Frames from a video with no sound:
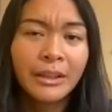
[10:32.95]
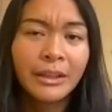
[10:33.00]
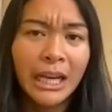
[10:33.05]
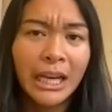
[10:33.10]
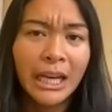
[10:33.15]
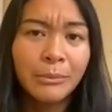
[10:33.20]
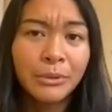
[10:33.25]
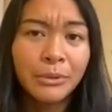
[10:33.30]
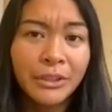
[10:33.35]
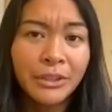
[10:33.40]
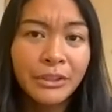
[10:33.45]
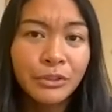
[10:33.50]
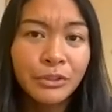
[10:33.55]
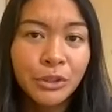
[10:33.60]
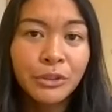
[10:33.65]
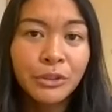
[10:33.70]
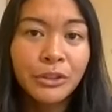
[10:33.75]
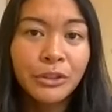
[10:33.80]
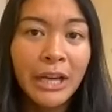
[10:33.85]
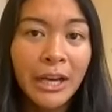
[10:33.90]
I believe,
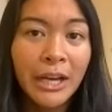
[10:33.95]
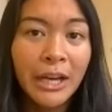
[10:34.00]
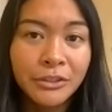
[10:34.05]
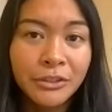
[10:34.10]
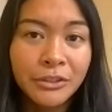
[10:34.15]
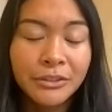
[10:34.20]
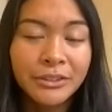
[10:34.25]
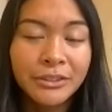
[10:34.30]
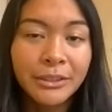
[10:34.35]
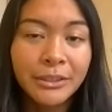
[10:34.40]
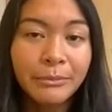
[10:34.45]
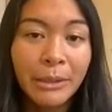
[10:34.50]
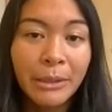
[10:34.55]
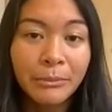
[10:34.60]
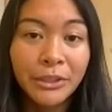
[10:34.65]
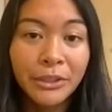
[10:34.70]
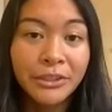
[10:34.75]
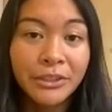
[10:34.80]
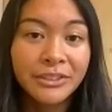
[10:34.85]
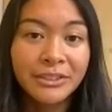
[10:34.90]
junior national team
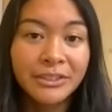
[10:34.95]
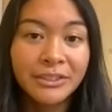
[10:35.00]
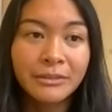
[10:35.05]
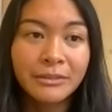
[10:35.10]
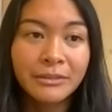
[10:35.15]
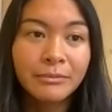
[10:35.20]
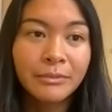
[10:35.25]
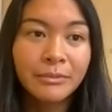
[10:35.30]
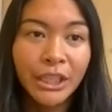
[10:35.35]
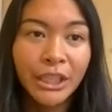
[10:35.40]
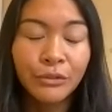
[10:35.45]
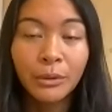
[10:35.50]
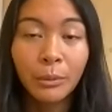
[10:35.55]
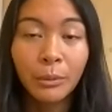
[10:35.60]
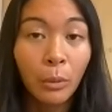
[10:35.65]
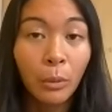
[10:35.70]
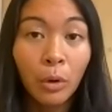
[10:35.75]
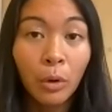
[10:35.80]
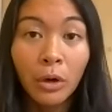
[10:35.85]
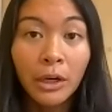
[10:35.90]
members and even
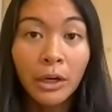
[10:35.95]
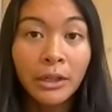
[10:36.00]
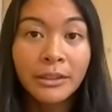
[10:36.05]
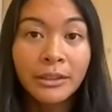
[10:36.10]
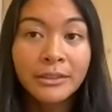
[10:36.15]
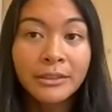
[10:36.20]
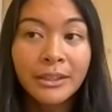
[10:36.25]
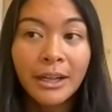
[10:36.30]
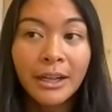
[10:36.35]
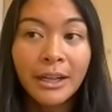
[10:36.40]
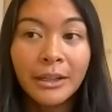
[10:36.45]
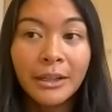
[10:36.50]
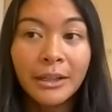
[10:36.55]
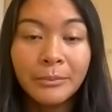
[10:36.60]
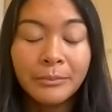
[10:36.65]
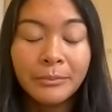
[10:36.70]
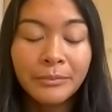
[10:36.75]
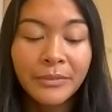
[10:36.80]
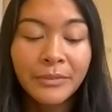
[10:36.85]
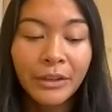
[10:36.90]
more
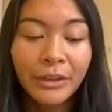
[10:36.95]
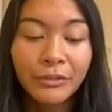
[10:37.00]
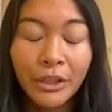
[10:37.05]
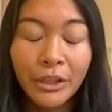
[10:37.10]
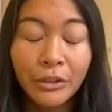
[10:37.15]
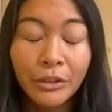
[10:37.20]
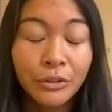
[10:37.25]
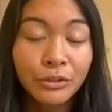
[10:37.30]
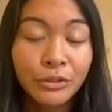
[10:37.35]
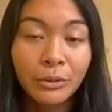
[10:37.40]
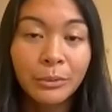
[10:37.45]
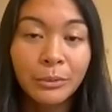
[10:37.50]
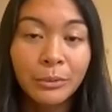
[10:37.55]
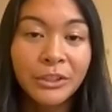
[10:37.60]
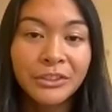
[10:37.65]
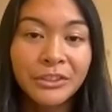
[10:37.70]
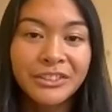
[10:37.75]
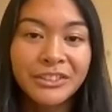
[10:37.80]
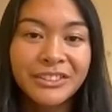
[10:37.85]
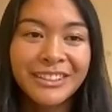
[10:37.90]
of the other
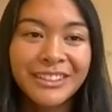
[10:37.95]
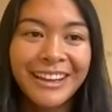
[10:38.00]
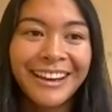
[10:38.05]
swimmers.